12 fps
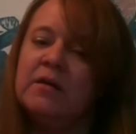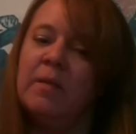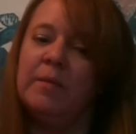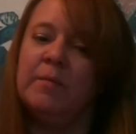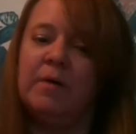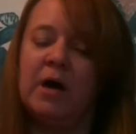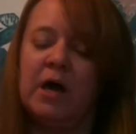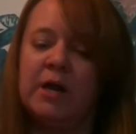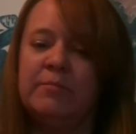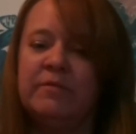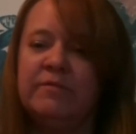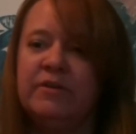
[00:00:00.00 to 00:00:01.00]
on the
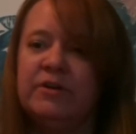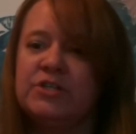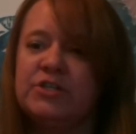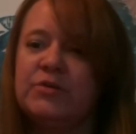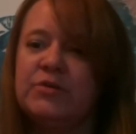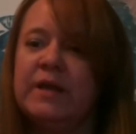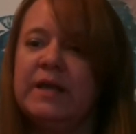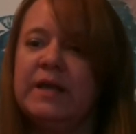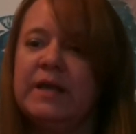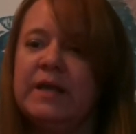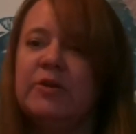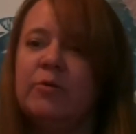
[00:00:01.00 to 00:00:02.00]
bottom of your
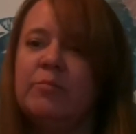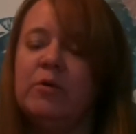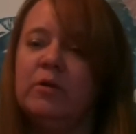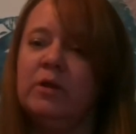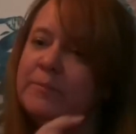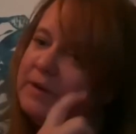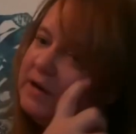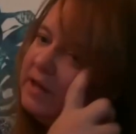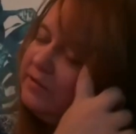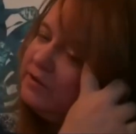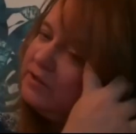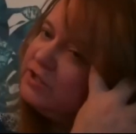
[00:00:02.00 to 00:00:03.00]
screen, it'll pull up
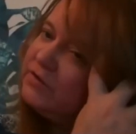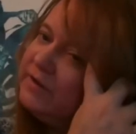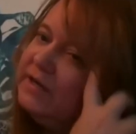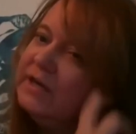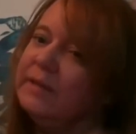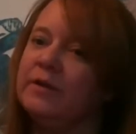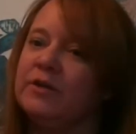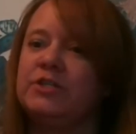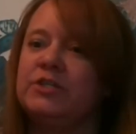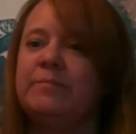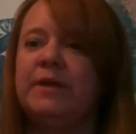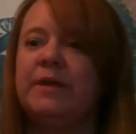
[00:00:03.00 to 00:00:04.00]
another screen and there
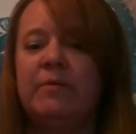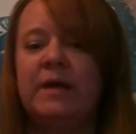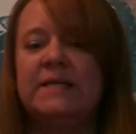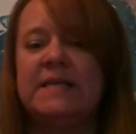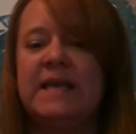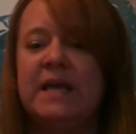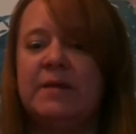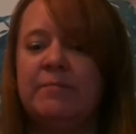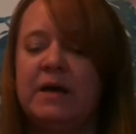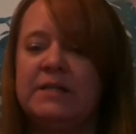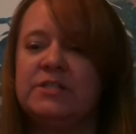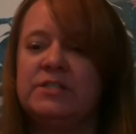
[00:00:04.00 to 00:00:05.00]
should be a raise hand
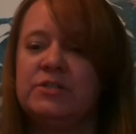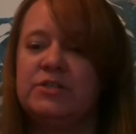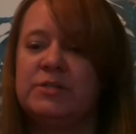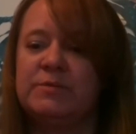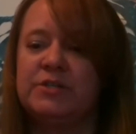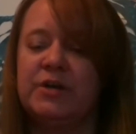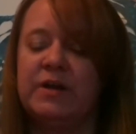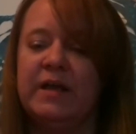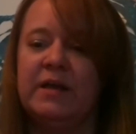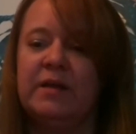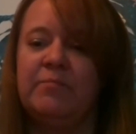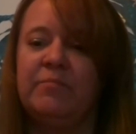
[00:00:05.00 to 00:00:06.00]
button. So just put your
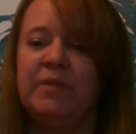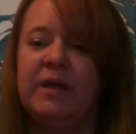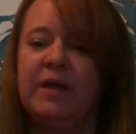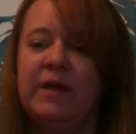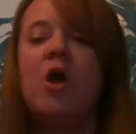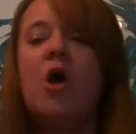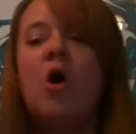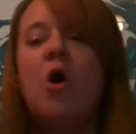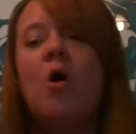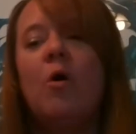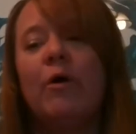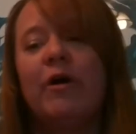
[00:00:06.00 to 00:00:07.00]
hand up there.
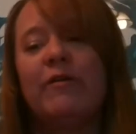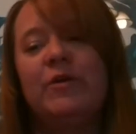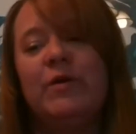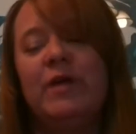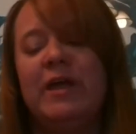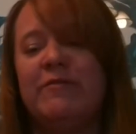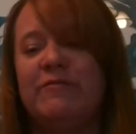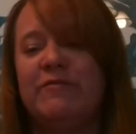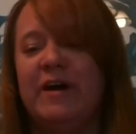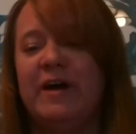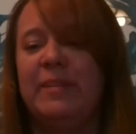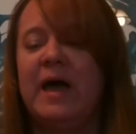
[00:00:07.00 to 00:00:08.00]
Or if you can't
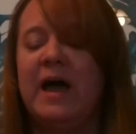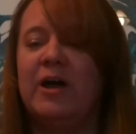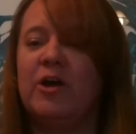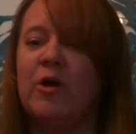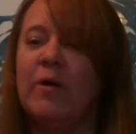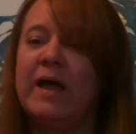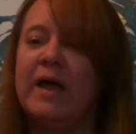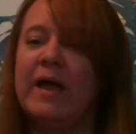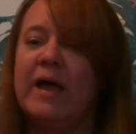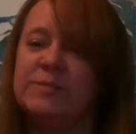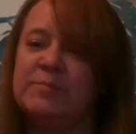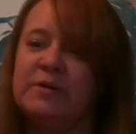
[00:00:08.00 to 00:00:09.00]
find that, go ahead and
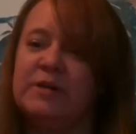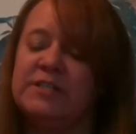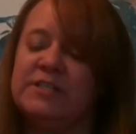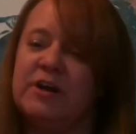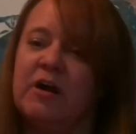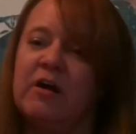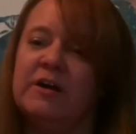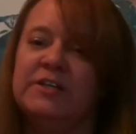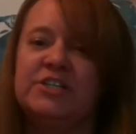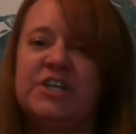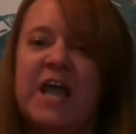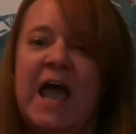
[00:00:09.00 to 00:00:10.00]
just put a star in
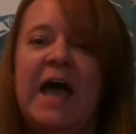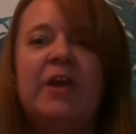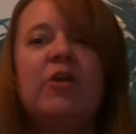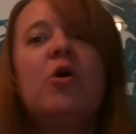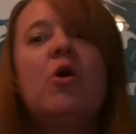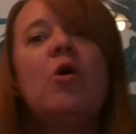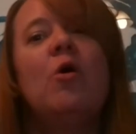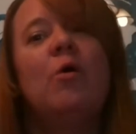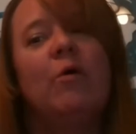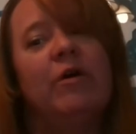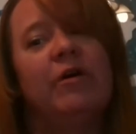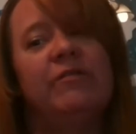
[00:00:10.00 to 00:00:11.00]
chat.
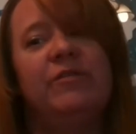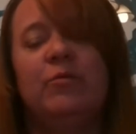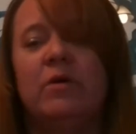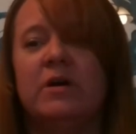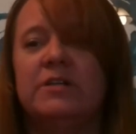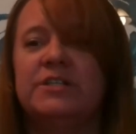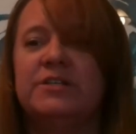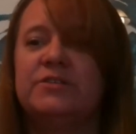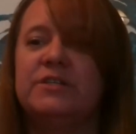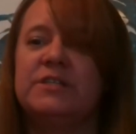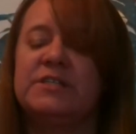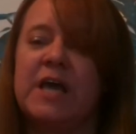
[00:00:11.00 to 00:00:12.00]
Or if you want to,
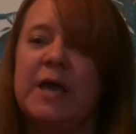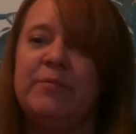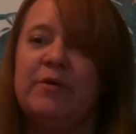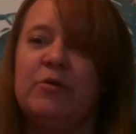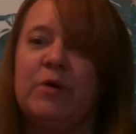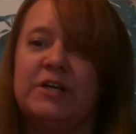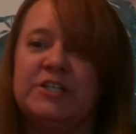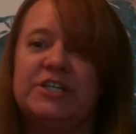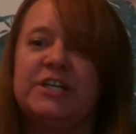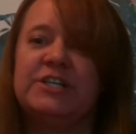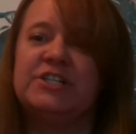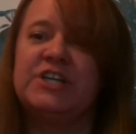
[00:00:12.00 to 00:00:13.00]
just type your question
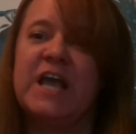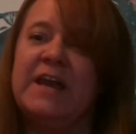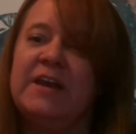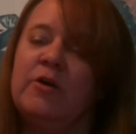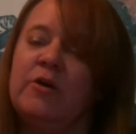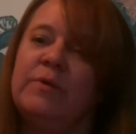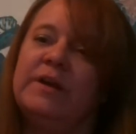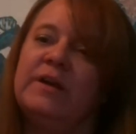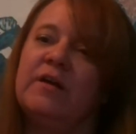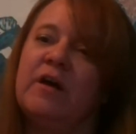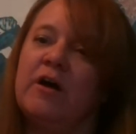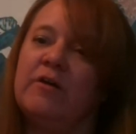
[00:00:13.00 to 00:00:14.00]
in chat and I'll read it
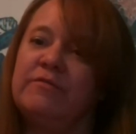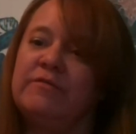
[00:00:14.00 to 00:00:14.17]
off.